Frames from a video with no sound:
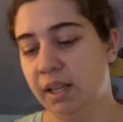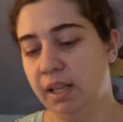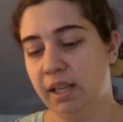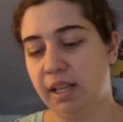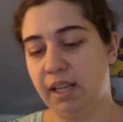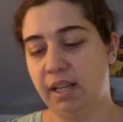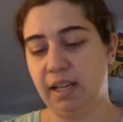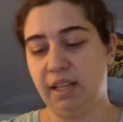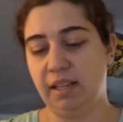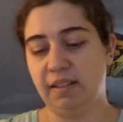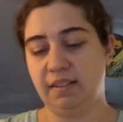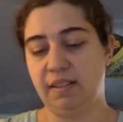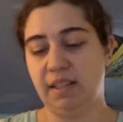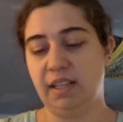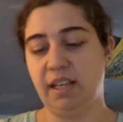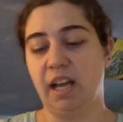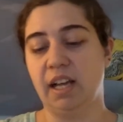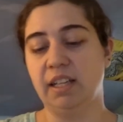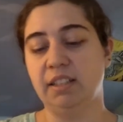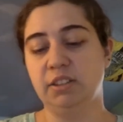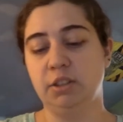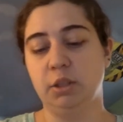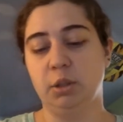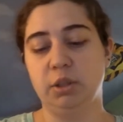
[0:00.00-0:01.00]
It is The
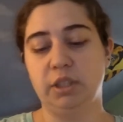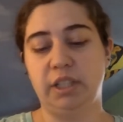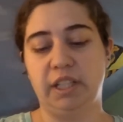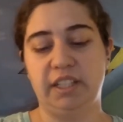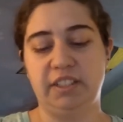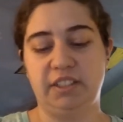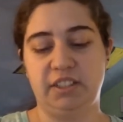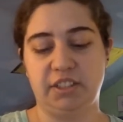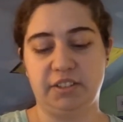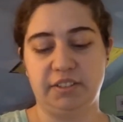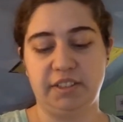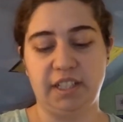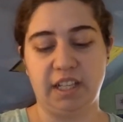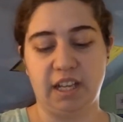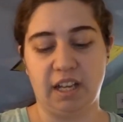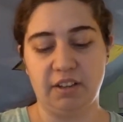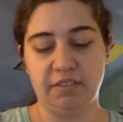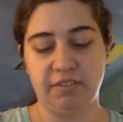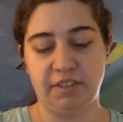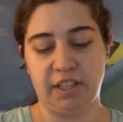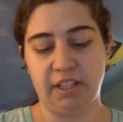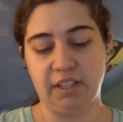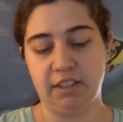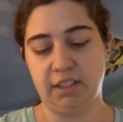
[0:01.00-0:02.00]
Untold History
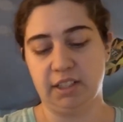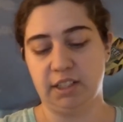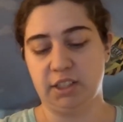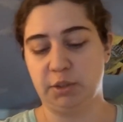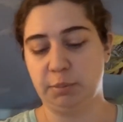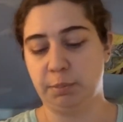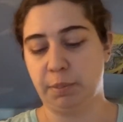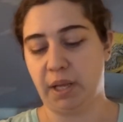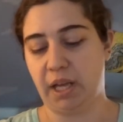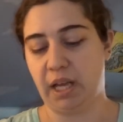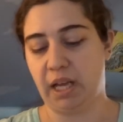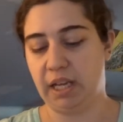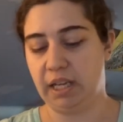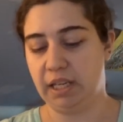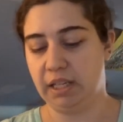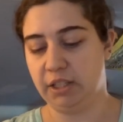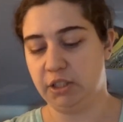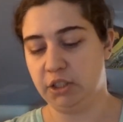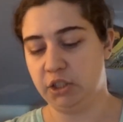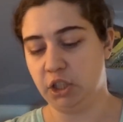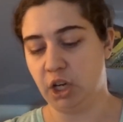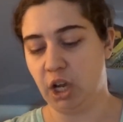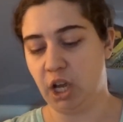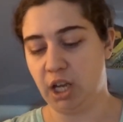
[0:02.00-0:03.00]
of English by
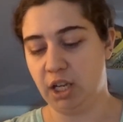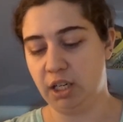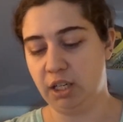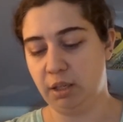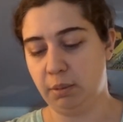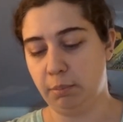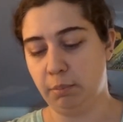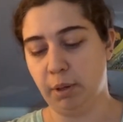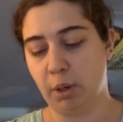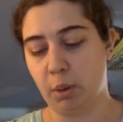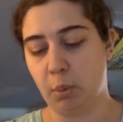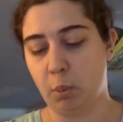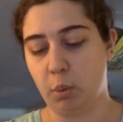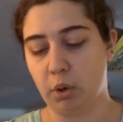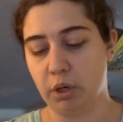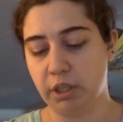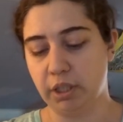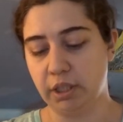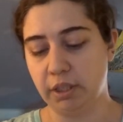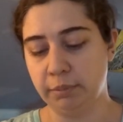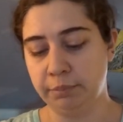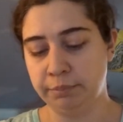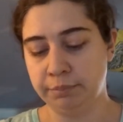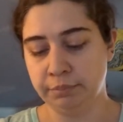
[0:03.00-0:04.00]
John
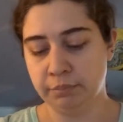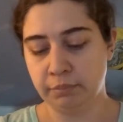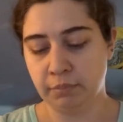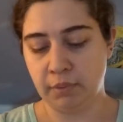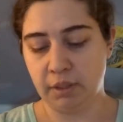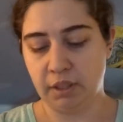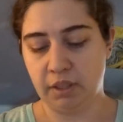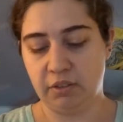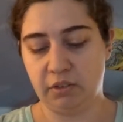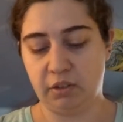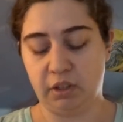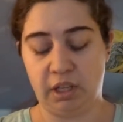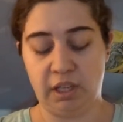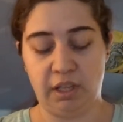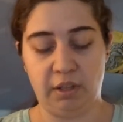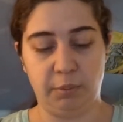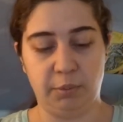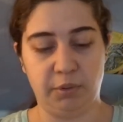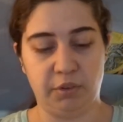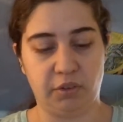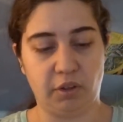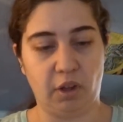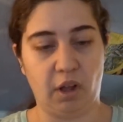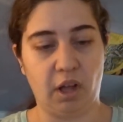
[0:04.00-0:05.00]
McWhorter. So he
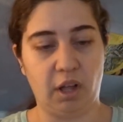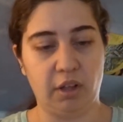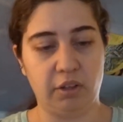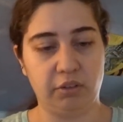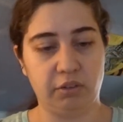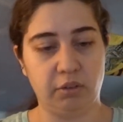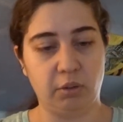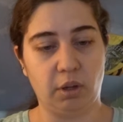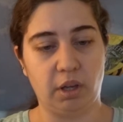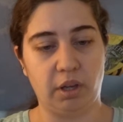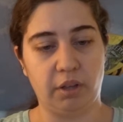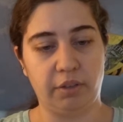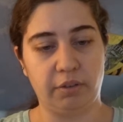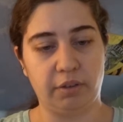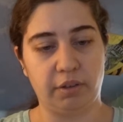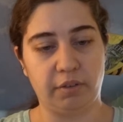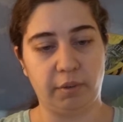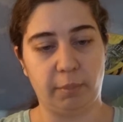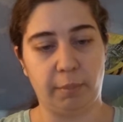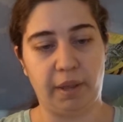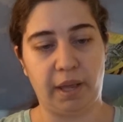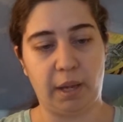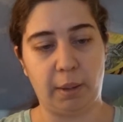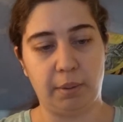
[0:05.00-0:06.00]
was also author of
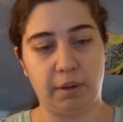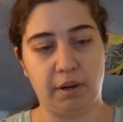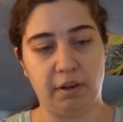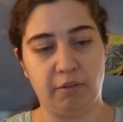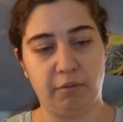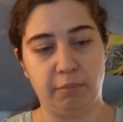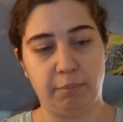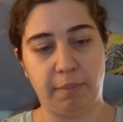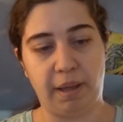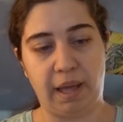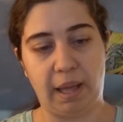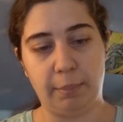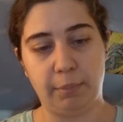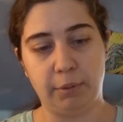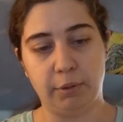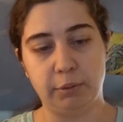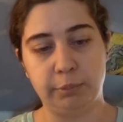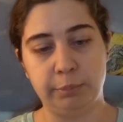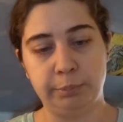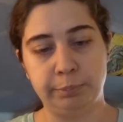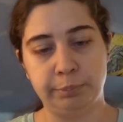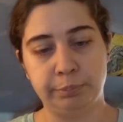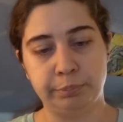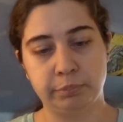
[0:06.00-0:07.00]
The Power of
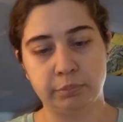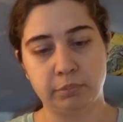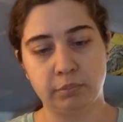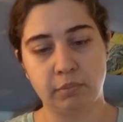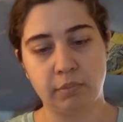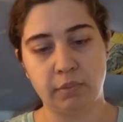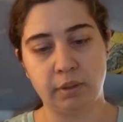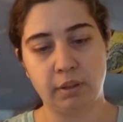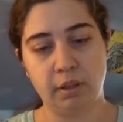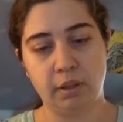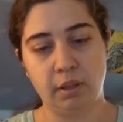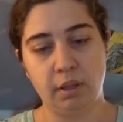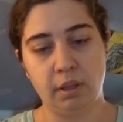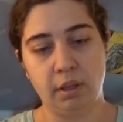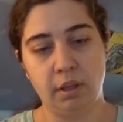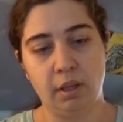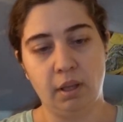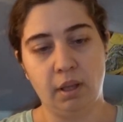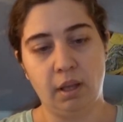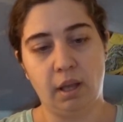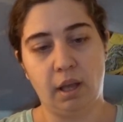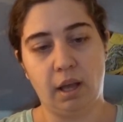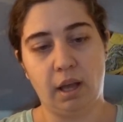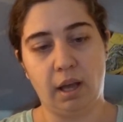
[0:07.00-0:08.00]
Babel.
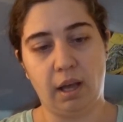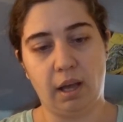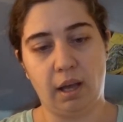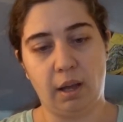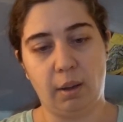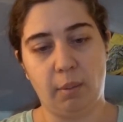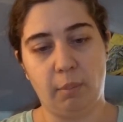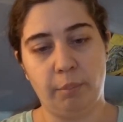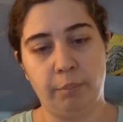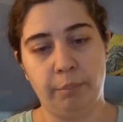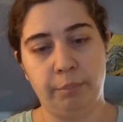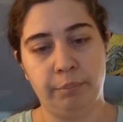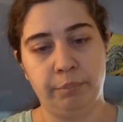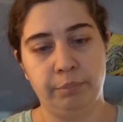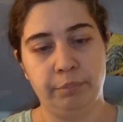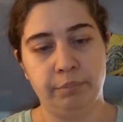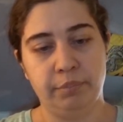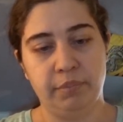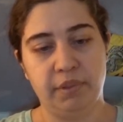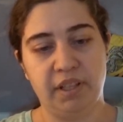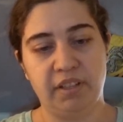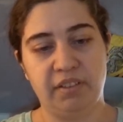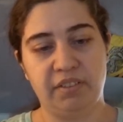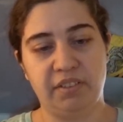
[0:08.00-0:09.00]
Um,
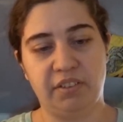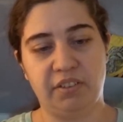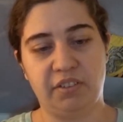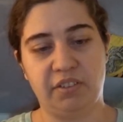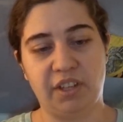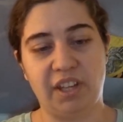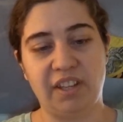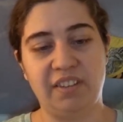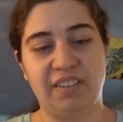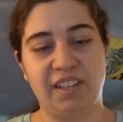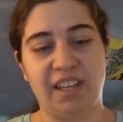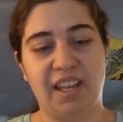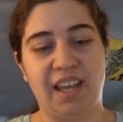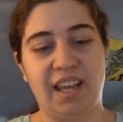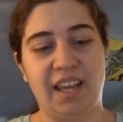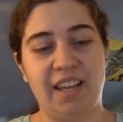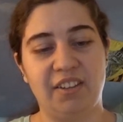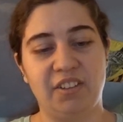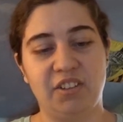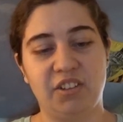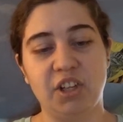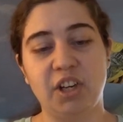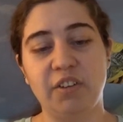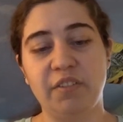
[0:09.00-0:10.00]
it's, a, it's a
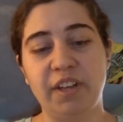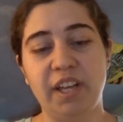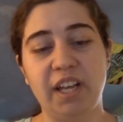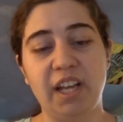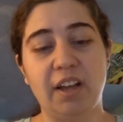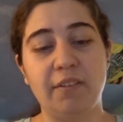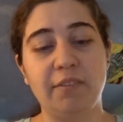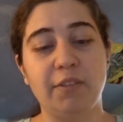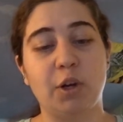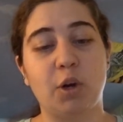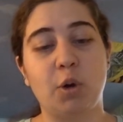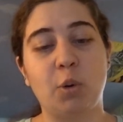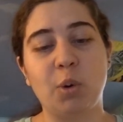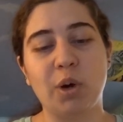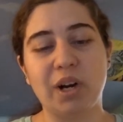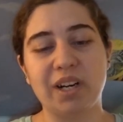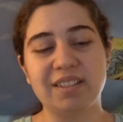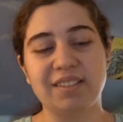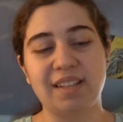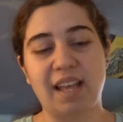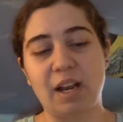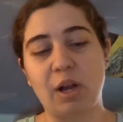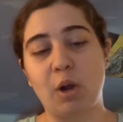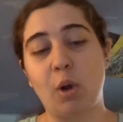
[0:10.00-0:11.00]
survey of the
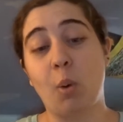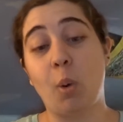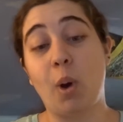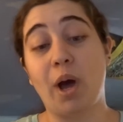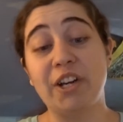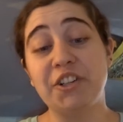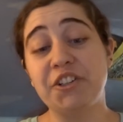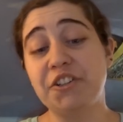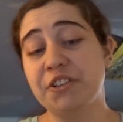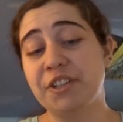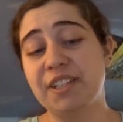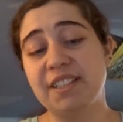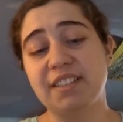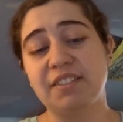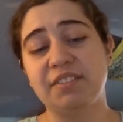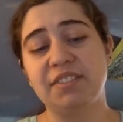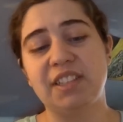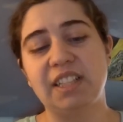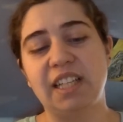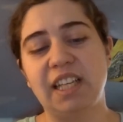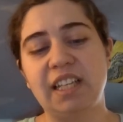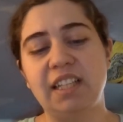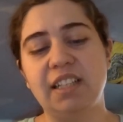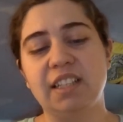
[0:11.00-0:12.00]
quirks and quandaries of
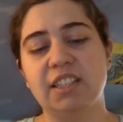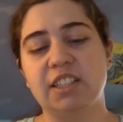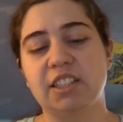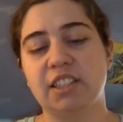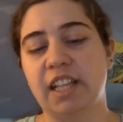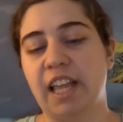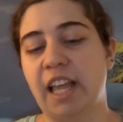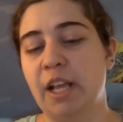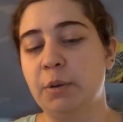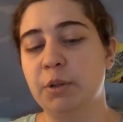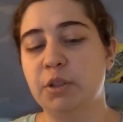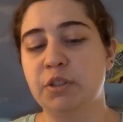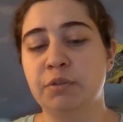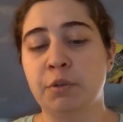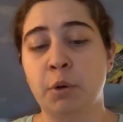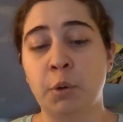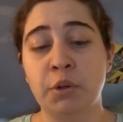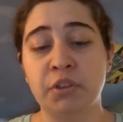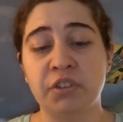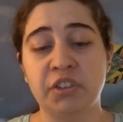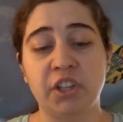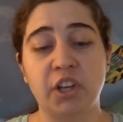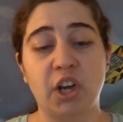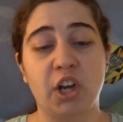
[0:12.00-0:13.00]
the English language,
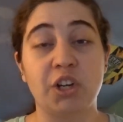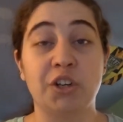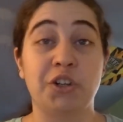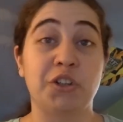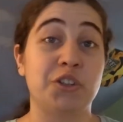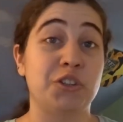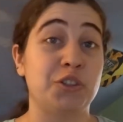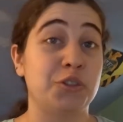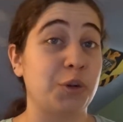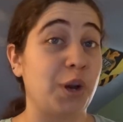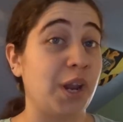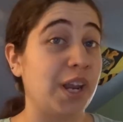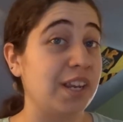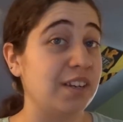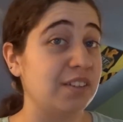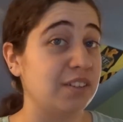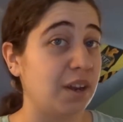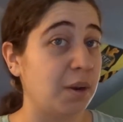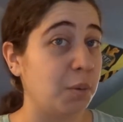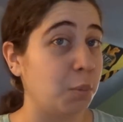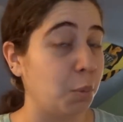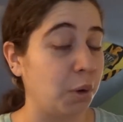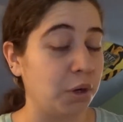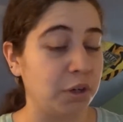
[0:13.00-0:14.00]
focusing on our strange
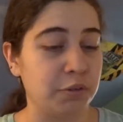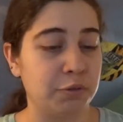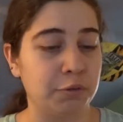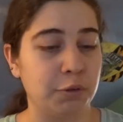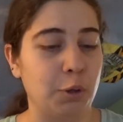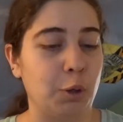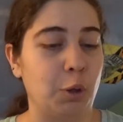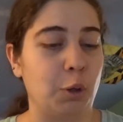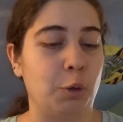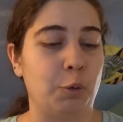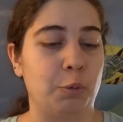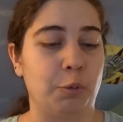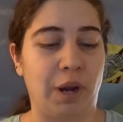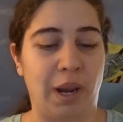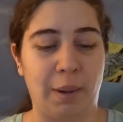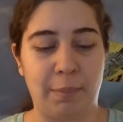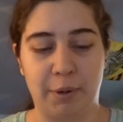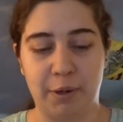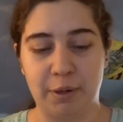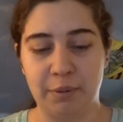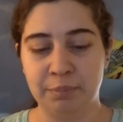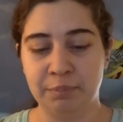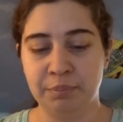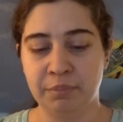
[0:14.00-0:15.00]
and wonderful
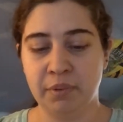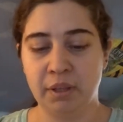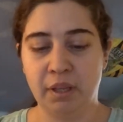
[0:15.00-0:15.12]
grammar.